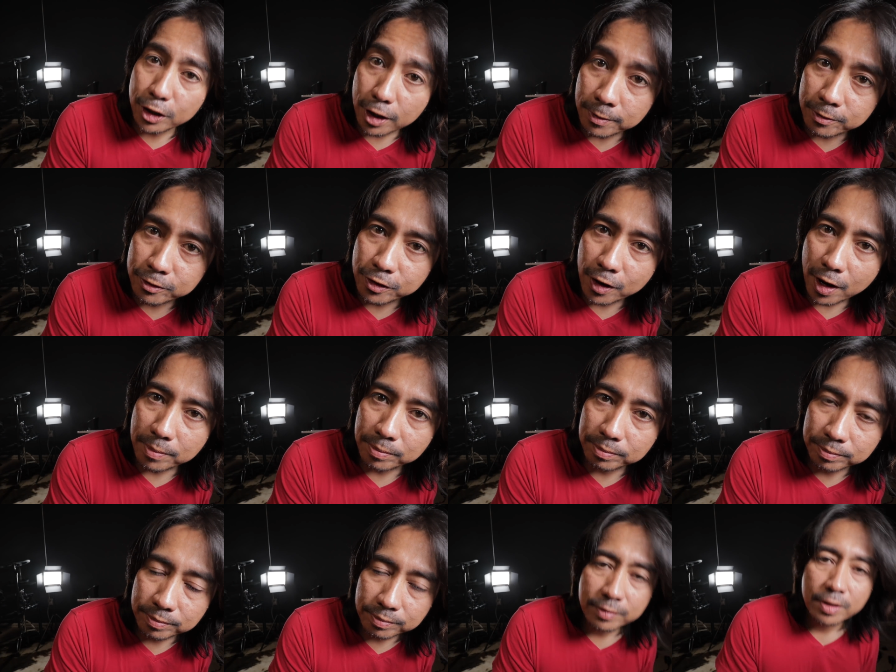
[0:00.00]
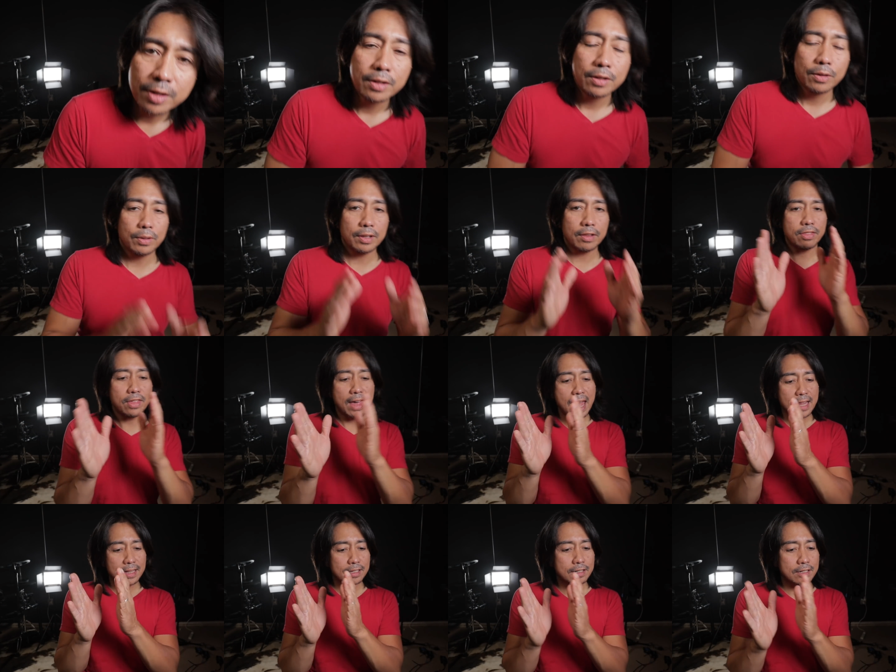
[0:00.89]
come from? Well,
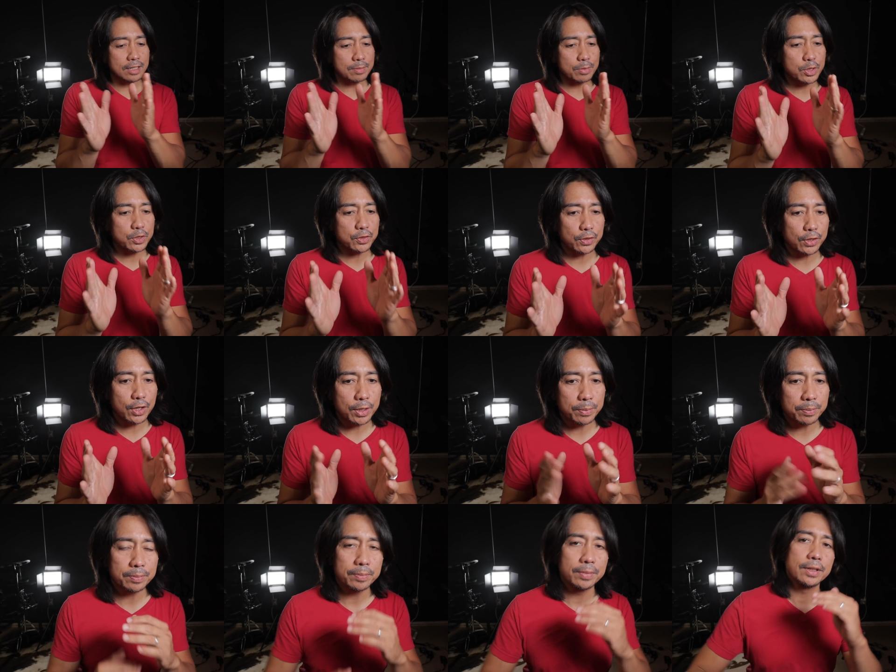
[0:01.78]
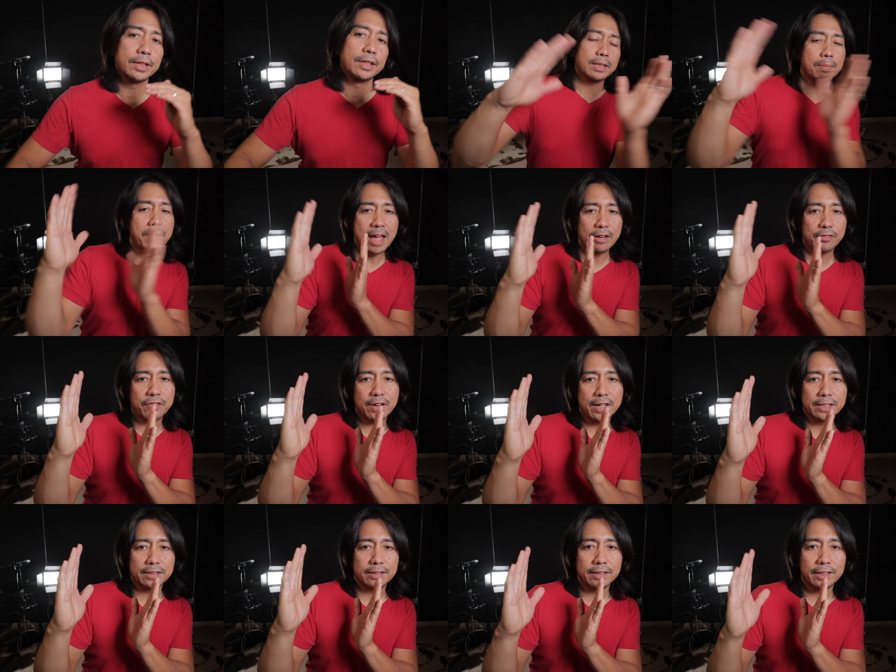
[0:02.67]
that comes from the band
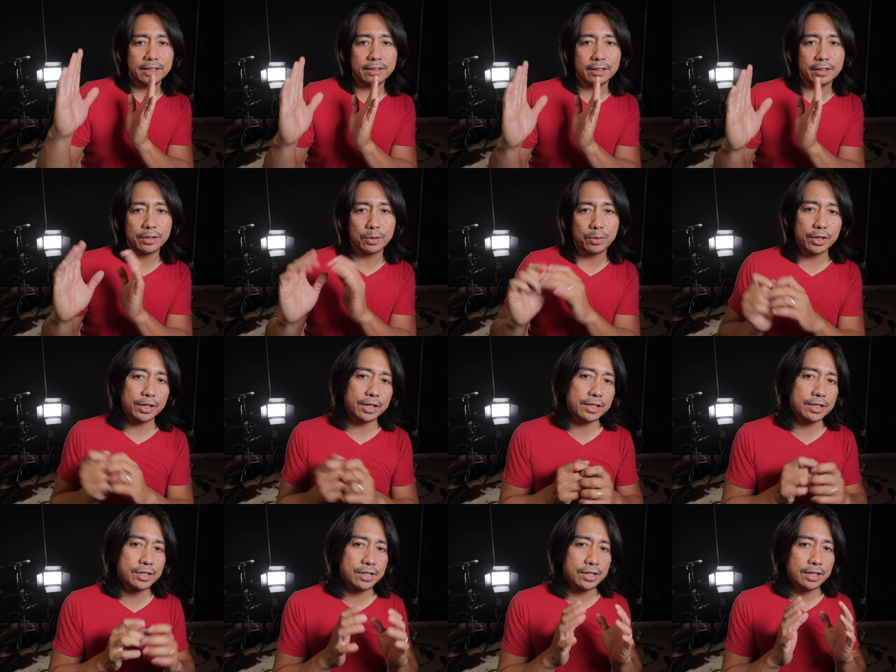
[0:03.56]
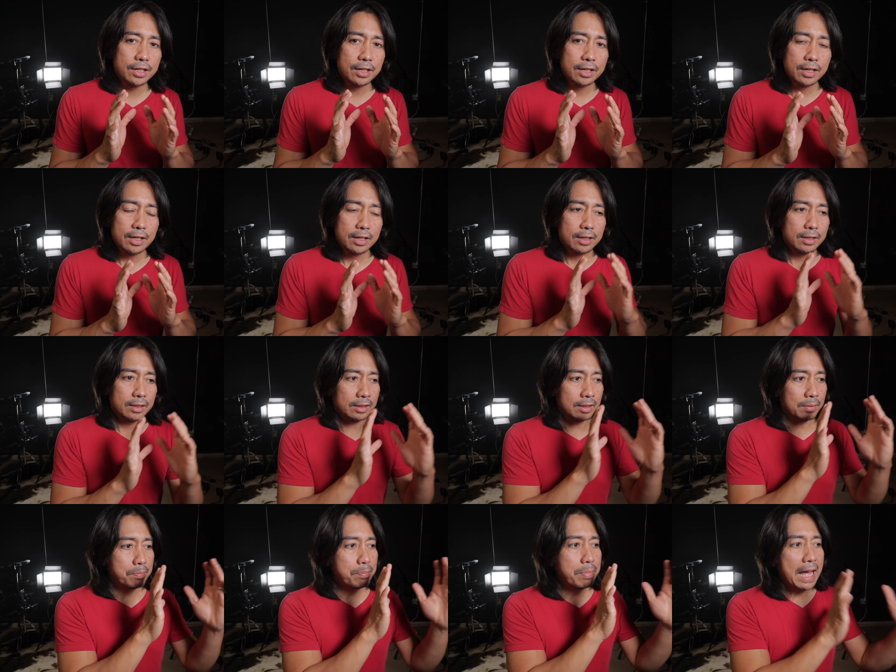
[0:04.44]
fund. In other words,
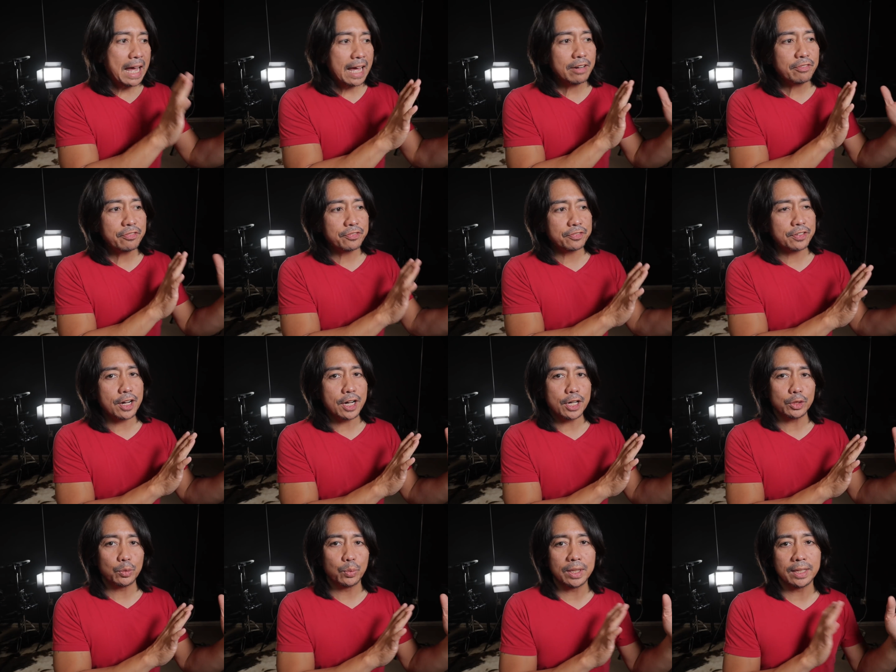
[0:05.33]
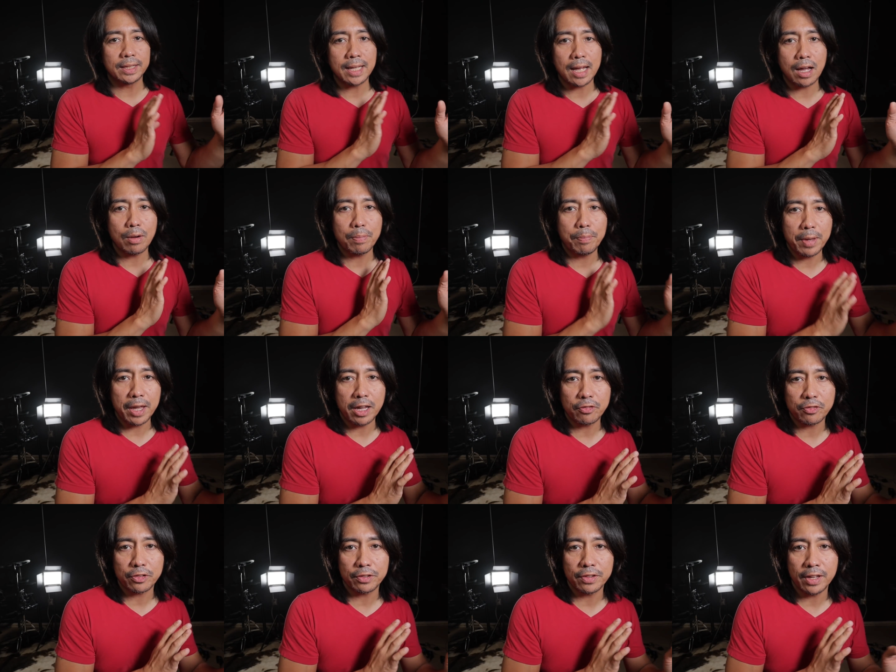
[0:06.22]
the band fund will now
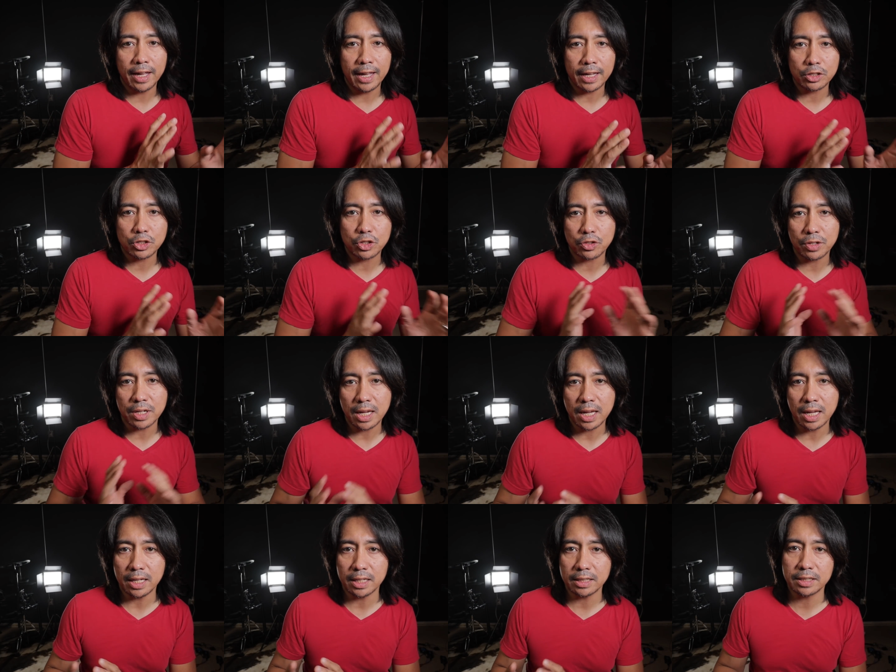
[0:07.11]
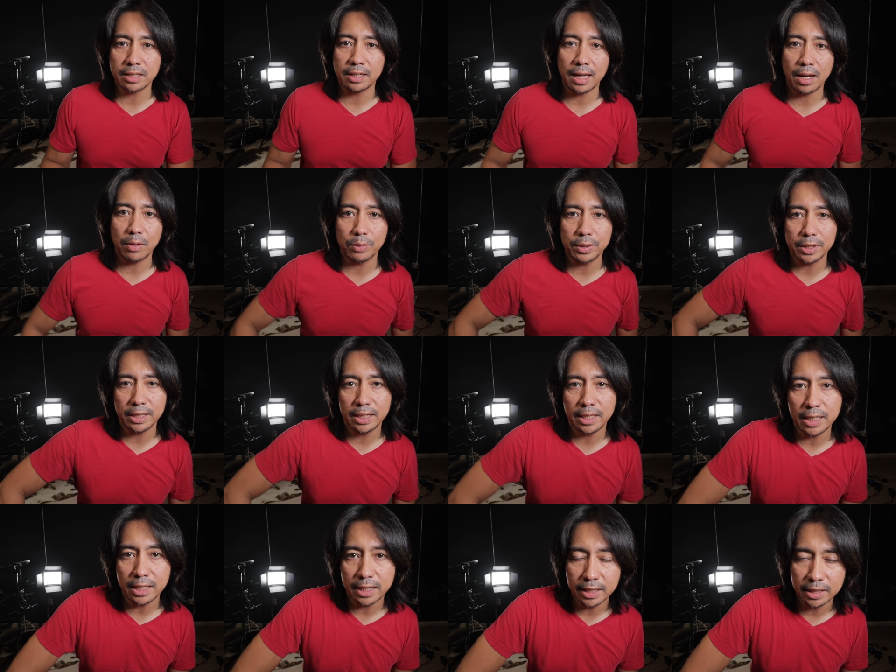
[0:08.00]
pay for the extra hands that we
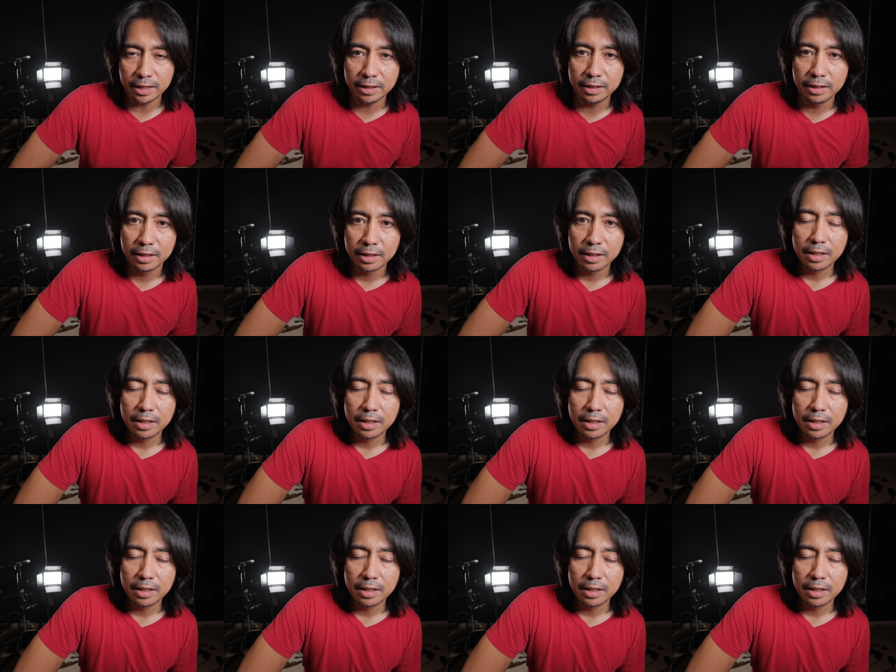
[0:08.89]
need